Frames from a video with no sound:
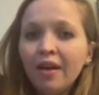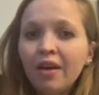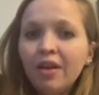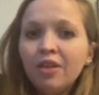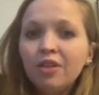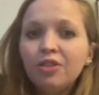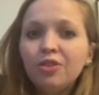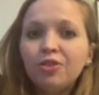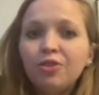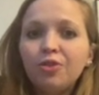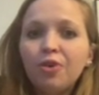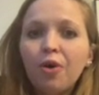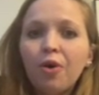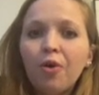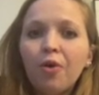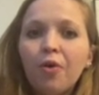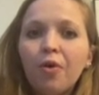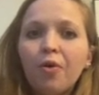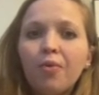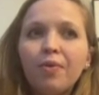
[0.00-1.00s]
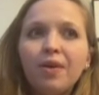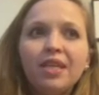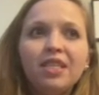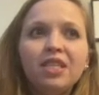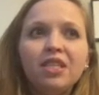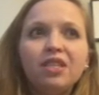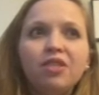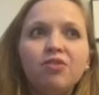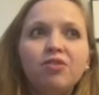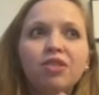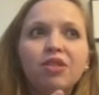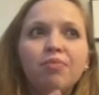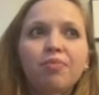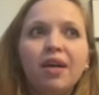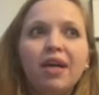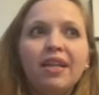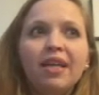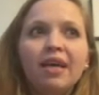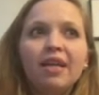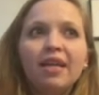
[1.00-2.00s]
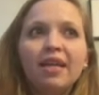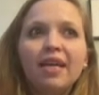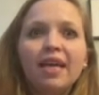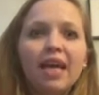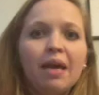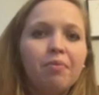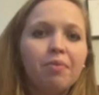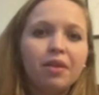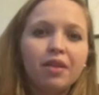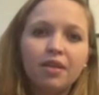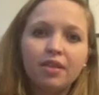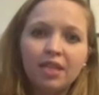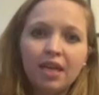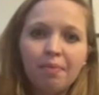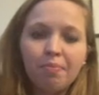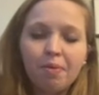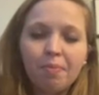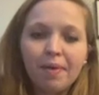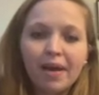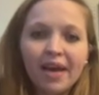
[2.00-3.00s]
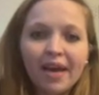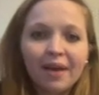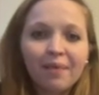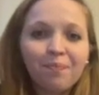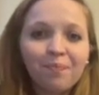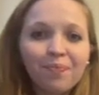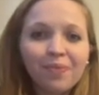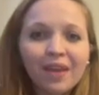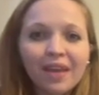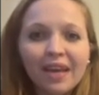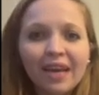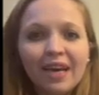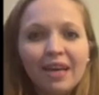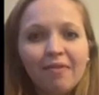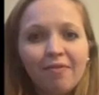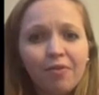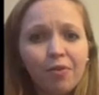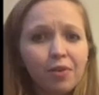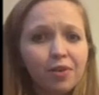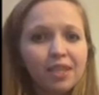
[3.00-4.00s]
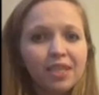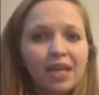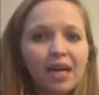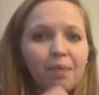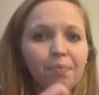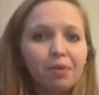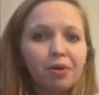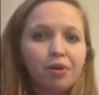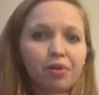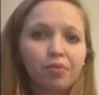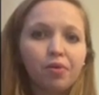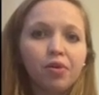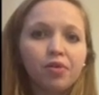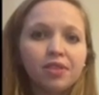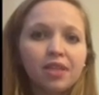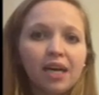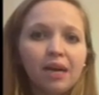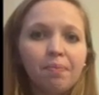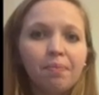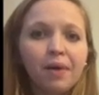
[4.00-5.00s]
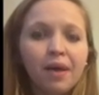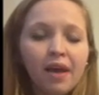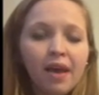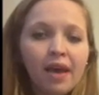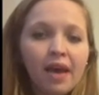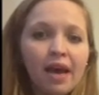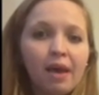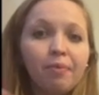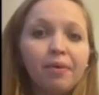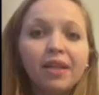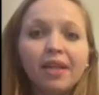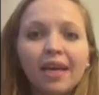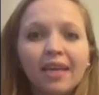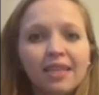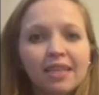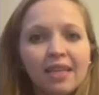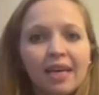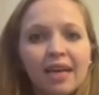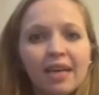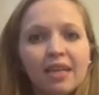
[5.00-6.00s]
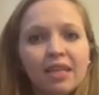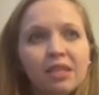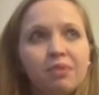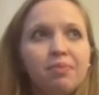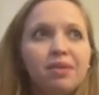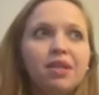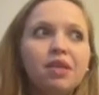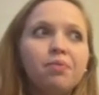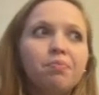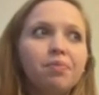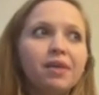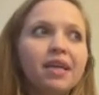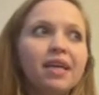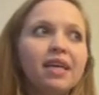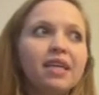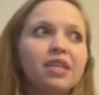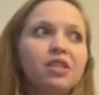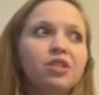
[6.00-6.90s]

So we just used the one that like came with our diaper bag. It folded up or it rolled up. And we liked that because we could bring it